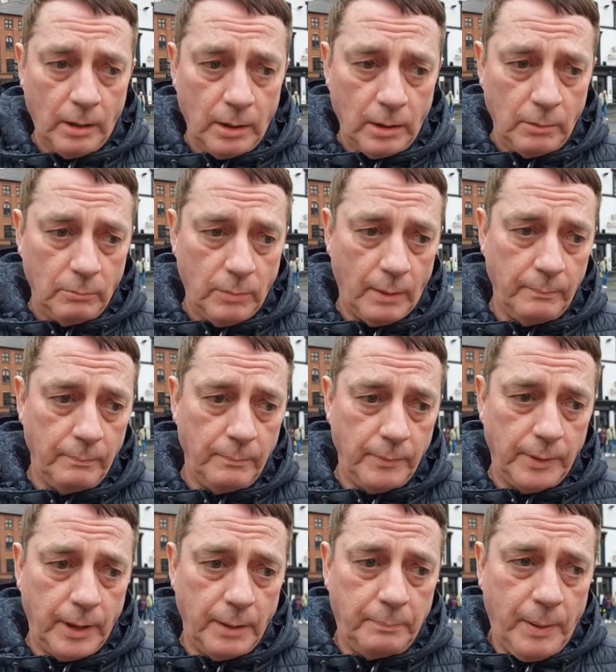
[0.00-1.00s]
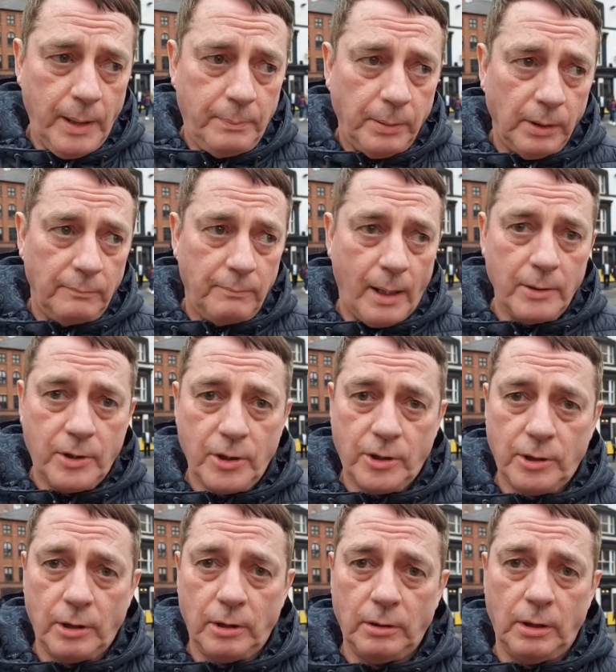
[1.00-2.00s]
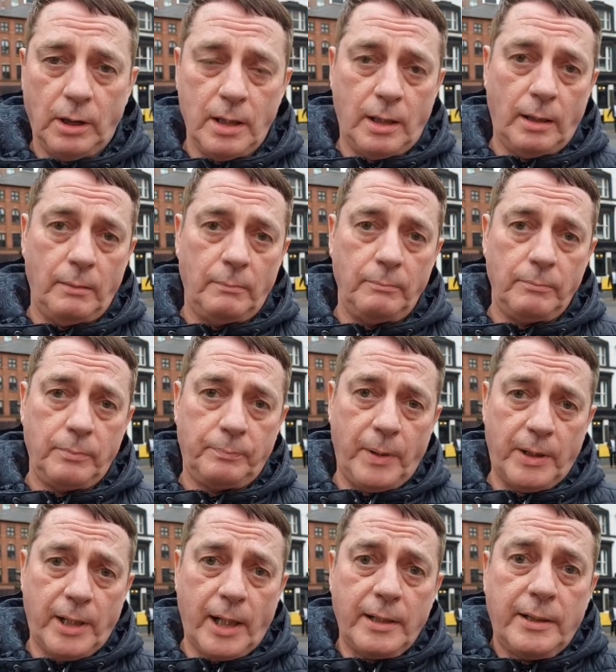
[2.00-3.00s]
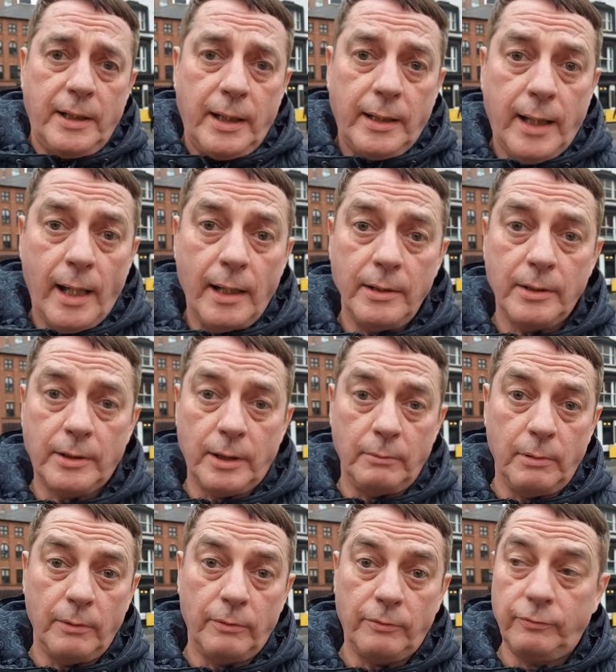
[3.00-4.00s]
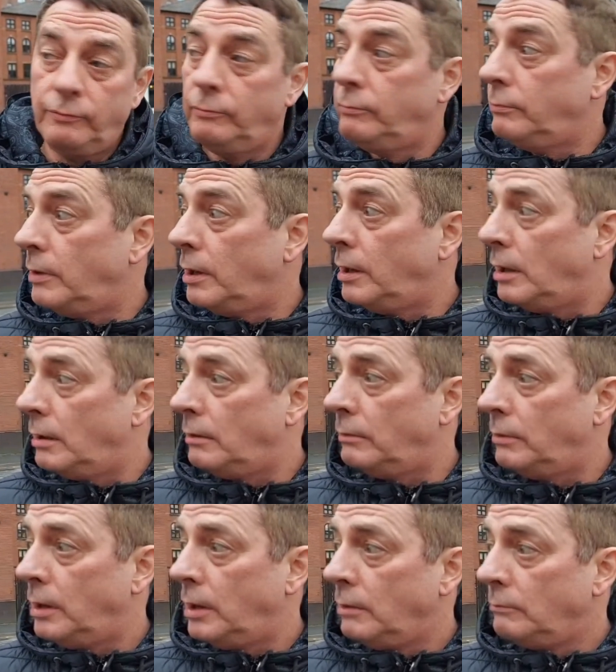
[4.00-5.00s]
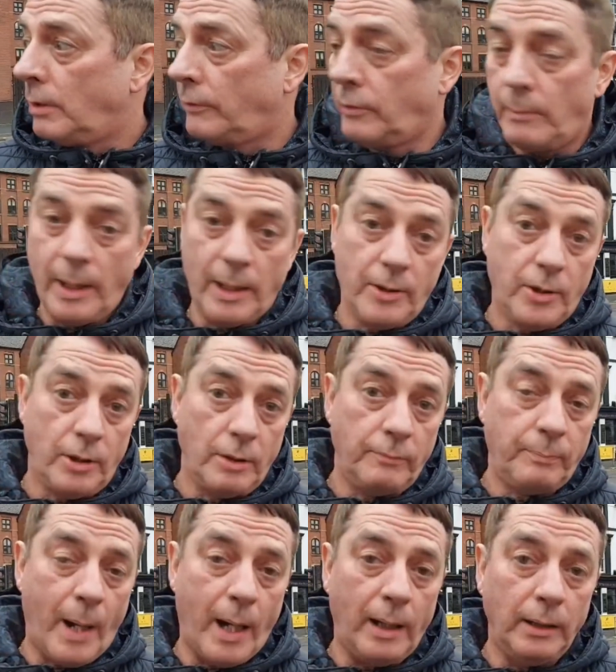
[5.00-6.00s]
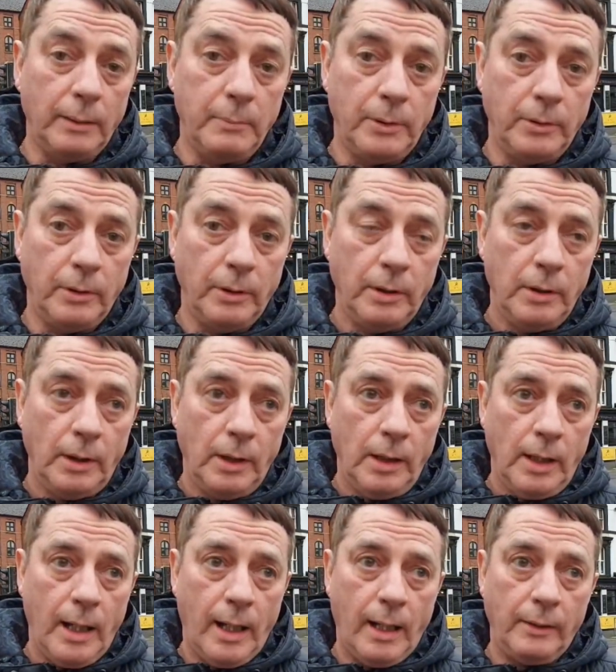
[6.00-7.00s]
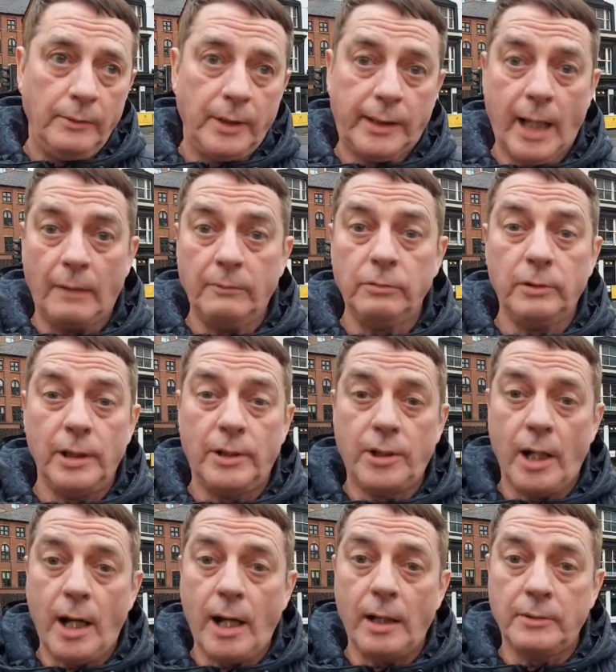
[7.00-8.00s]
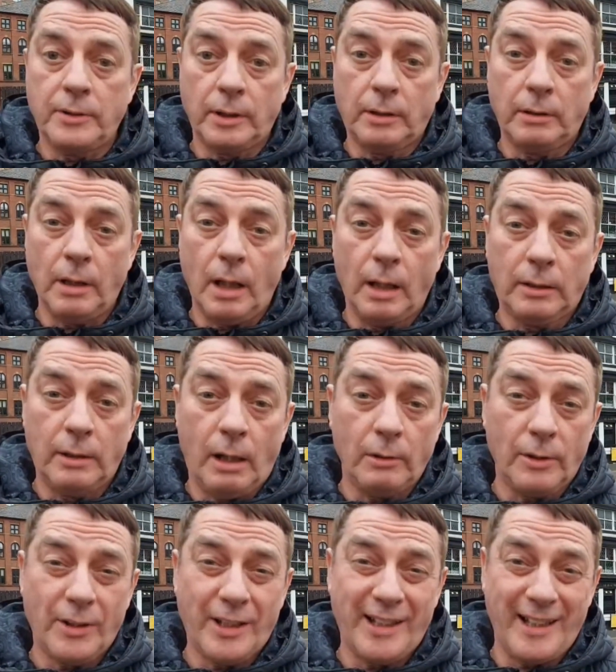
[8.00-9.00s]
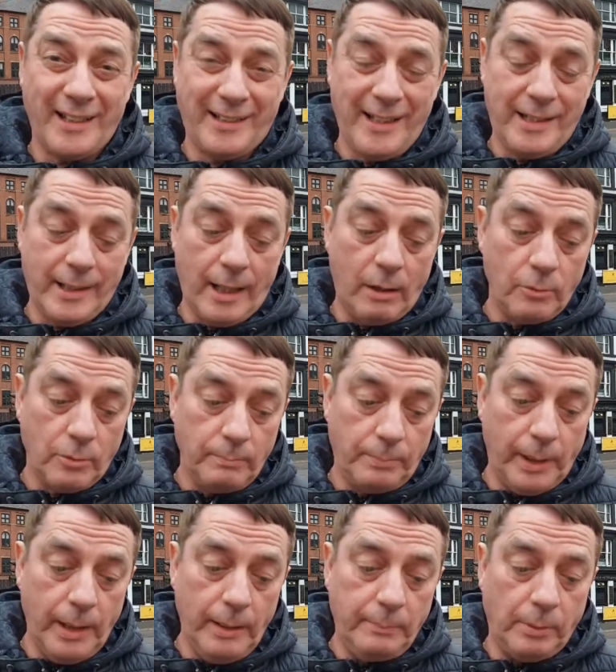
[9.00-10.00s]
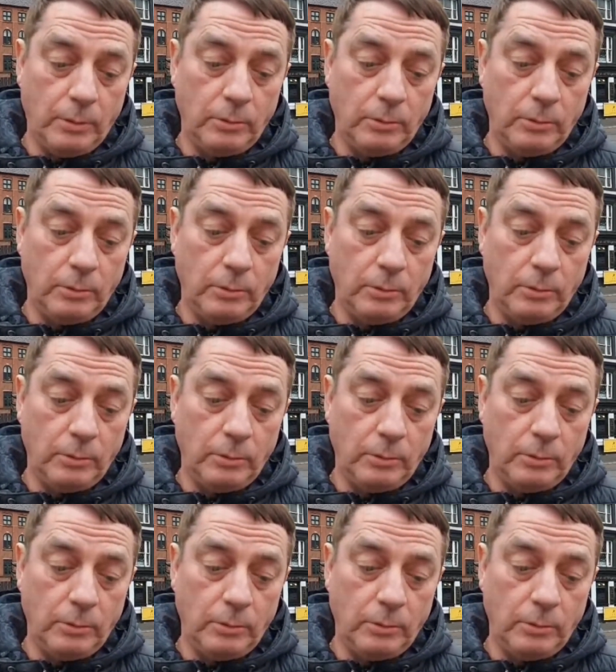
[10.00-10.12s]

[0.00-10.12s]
when the people of Manchester protested against the Reformation of Parliament, and the cavalry charged a crowd of 60,000 people,